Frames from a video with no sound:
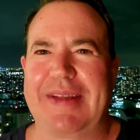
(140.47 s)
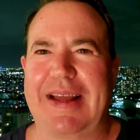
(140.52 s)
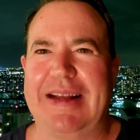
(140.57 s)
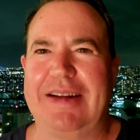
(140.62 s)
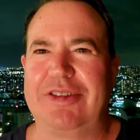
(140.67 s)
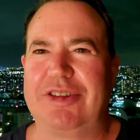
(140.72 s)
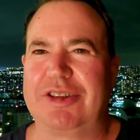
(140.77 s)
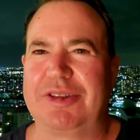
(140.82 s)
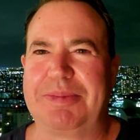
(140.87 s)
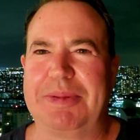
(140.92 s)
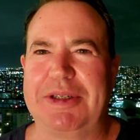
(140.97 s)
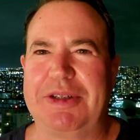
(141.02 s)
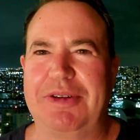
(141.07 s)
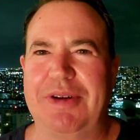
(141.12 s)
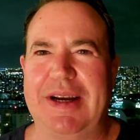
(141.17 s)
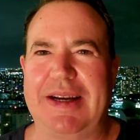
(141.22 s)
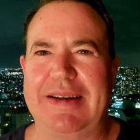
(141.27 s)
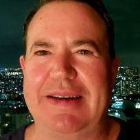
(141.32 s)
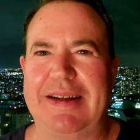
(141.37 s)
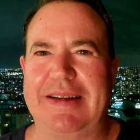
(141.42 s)
it's just been
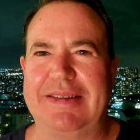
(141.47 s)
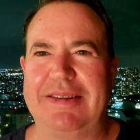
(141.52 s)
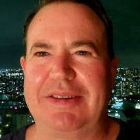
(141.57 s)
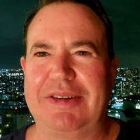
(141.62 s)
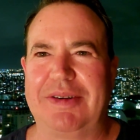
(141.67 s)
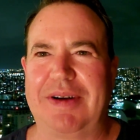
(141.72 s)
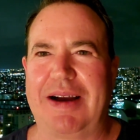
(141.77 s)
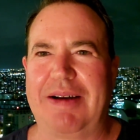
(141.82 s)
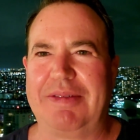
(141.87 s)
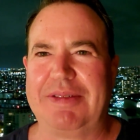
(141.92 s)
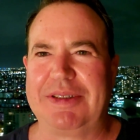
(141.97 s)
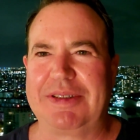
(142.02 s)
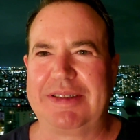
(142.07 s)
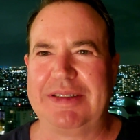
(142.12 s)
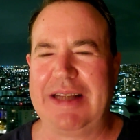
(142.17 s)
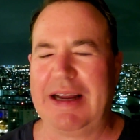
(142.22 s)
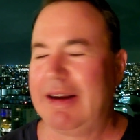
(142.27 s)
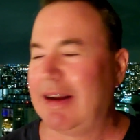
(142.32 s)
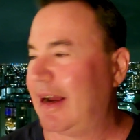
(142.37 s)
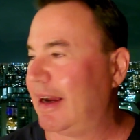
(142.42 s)
great and so I was
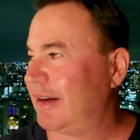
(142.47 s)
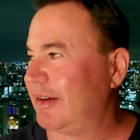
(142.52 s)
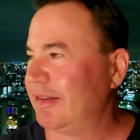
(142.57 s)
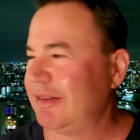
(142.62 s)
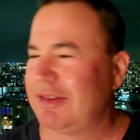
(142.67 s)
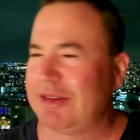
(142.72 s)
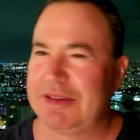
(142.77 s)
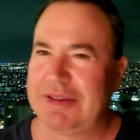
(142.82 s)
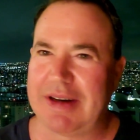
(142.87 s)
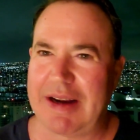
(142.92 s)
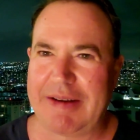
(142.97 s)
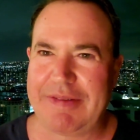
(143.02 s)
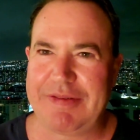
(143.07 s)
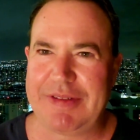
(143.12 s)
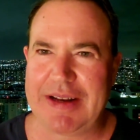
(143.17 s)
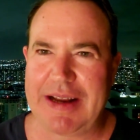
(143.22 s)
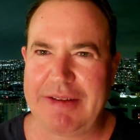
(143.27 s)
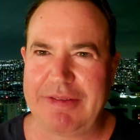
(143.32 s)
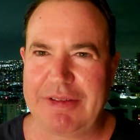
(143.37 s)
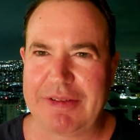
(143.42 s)
not I don't I've
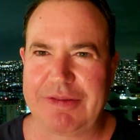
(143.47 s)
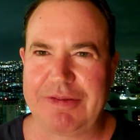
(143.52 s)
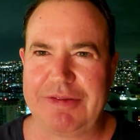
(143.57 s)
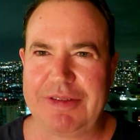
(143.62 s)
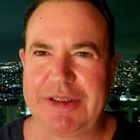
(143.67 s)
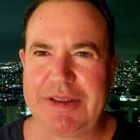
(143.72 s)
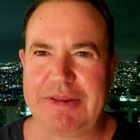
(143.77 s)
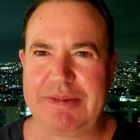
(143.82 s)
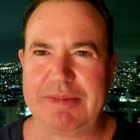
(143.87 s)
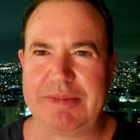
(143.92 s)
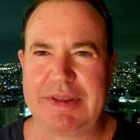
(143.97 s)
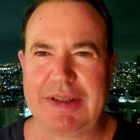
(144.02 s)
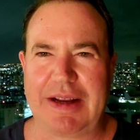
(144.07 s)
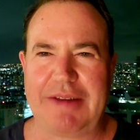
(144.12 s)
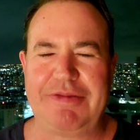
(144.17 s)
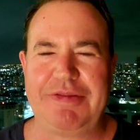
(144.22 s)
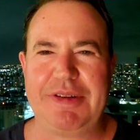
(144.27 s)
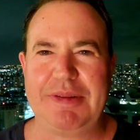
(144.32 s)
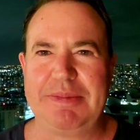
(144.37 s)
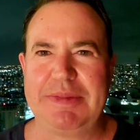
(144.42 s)
never filmed
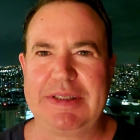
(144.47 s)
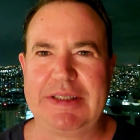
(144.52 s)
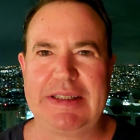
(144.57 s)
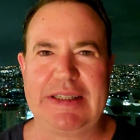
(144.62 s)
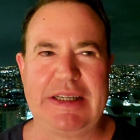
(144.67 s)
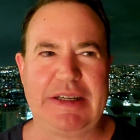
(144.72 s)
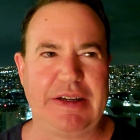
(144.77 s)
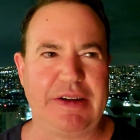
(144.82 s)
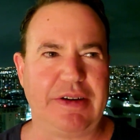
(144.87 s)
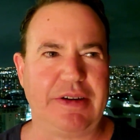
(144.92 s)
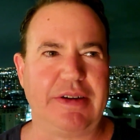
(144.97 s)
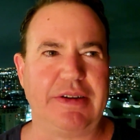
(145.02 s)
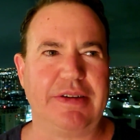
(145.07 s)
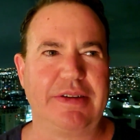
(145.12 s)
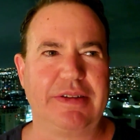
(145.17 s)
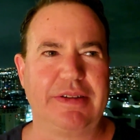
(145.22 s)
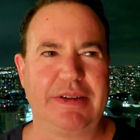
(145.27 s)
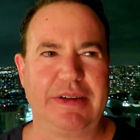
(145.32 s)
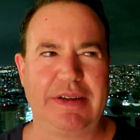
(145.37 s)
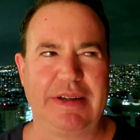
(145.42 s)
I filmed here
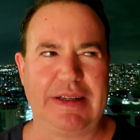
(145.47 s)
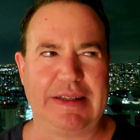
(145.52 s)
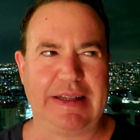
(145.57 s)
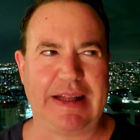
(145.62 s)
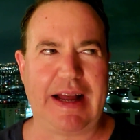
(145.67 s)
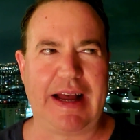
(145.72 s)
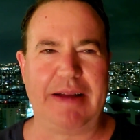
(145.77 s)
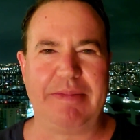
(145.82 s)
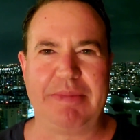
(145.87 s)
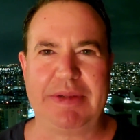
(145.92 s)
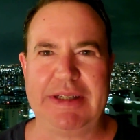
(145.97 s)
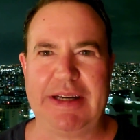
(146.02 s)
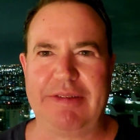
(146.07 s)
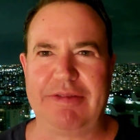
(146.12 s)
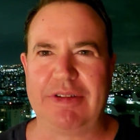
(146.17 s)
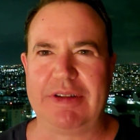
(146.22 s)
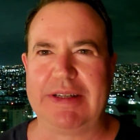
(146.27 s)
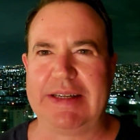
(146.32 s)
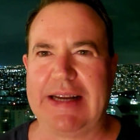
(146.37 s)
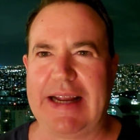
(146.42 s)
a lot but
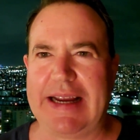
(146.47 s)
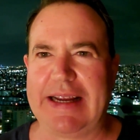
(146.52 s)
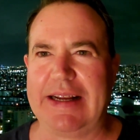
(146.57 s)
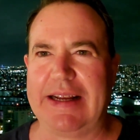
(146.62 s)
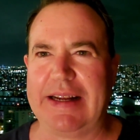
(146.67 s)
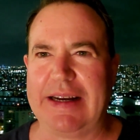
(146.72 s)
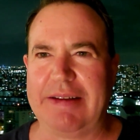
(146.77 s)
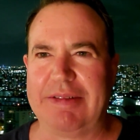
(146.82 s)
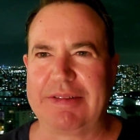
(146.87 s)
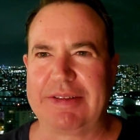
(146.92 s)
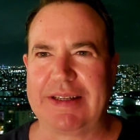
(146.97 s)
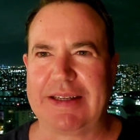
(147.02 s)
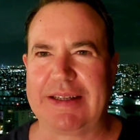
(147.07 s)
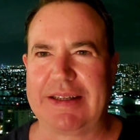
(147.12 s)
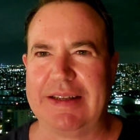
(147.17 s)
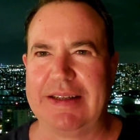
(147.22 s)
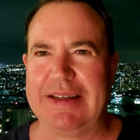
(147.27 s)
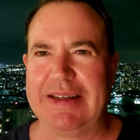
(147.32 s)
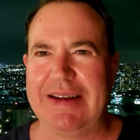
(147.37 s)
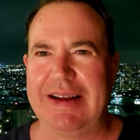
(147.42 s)
never at night and I was like
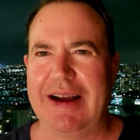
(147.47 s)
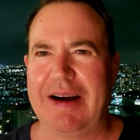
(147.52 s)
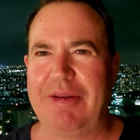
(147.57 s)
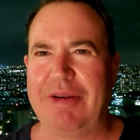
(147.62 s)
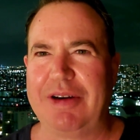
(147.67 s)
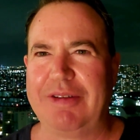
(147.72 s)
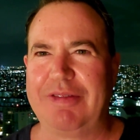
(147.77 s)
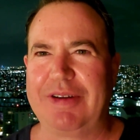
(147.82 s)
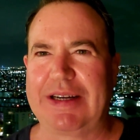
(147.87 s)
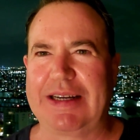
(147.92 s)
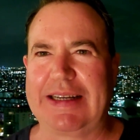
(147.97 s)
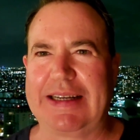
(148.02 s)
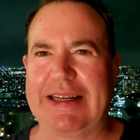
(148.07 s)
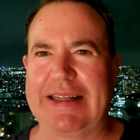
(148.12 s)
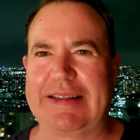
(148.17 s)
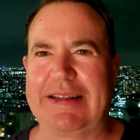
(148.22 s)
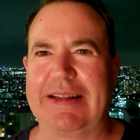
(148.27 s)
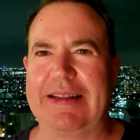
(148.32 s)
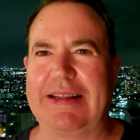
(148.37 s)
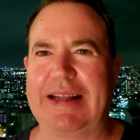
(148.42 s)
I wonder if I could
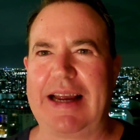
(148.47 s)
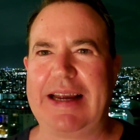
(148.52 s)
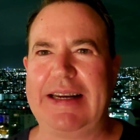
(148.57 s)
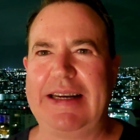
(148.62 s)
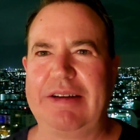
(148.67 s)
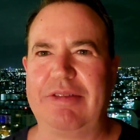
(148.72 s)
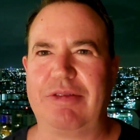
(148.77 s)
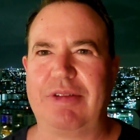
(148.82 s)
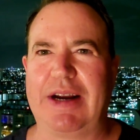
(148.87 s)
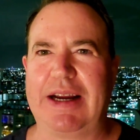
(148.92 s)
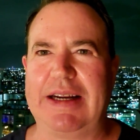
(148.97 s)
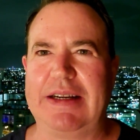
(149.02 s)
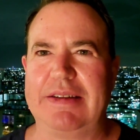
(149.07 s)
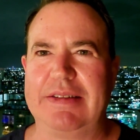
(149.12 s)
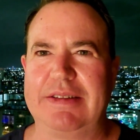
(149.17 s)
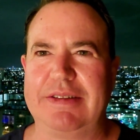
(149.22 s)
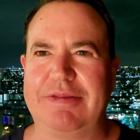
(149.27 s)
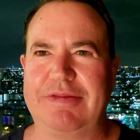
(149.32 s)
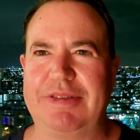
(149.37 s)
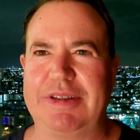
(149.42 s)
get the lighting right
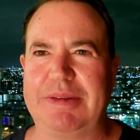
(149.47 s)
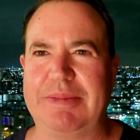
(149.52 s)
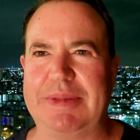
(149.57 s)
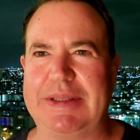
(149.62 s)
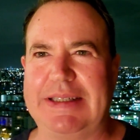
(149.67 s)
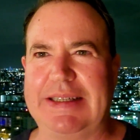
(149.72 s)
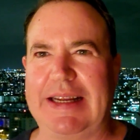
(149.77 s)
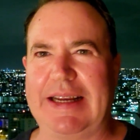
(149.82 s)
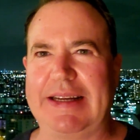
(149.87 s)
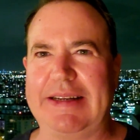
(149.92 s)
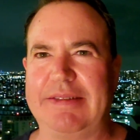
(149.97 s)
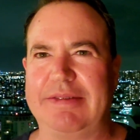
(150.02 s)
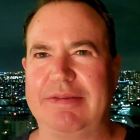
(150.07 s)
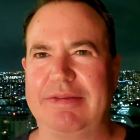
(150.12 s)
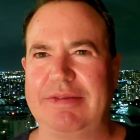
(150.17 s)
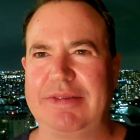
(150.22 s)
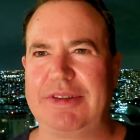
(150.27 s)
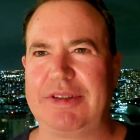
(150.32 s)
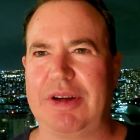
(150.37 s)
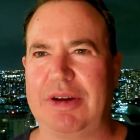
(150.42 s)
to film at night
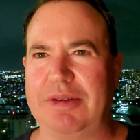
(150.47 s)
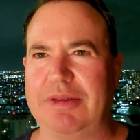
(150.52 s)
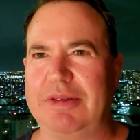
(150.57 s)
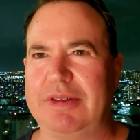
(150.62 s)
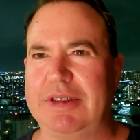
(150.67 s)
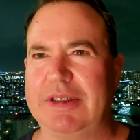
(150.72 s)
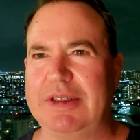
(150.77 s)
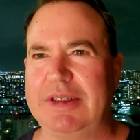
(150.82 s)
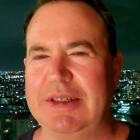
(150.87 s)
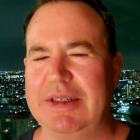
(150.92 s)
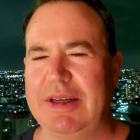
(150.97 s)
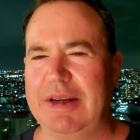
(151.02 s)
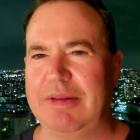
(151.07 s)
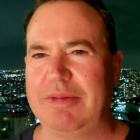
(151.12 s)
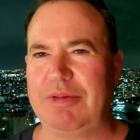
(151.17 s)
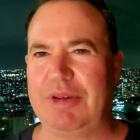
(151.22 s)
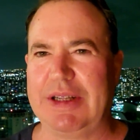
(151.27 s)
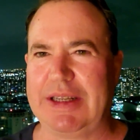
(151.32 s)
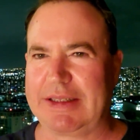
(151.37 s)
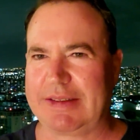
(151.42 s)
so
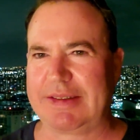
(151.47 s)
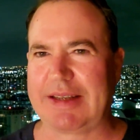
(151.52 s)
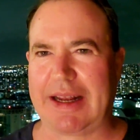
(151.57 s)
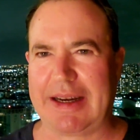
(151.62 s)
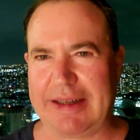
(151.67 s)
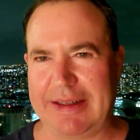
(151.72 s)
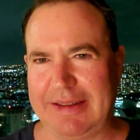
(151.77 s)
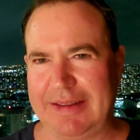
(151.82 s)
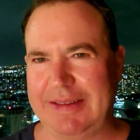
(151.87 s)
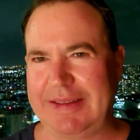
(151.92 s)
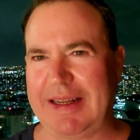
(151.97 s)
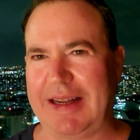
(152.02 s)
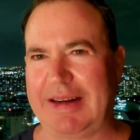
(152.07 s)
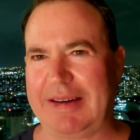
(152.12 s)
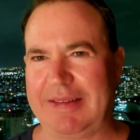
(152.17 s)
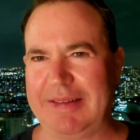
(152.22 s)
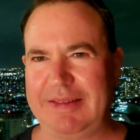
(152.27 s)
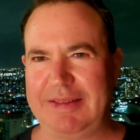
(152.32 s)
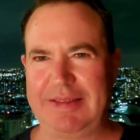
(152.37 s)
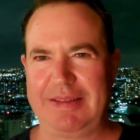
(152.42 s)
I'm really excited that
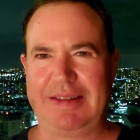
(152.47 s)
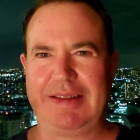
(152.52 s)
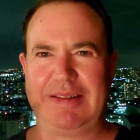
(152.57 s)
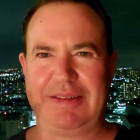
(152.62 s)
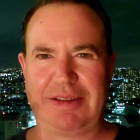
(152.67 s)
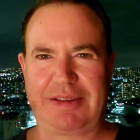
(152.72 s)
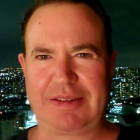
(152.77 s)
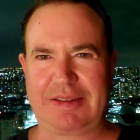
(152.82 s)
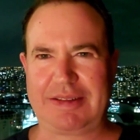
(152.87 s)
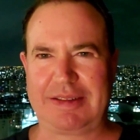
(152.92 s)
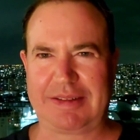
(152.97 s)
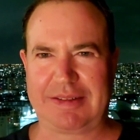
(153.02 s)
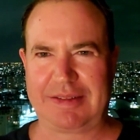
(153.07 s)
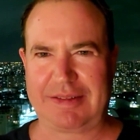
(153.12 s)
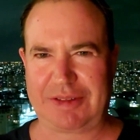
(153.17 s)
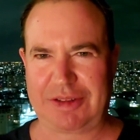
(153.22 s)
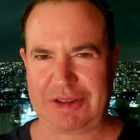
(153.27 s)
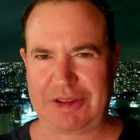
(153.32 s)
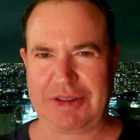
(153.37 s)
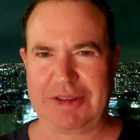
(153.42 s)
looks
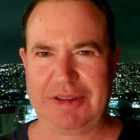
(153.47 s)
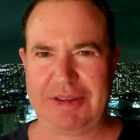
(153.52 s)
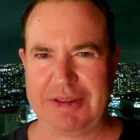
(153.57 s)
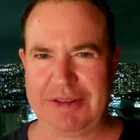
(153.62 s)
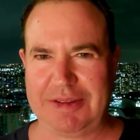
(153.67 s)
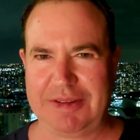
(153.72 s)
good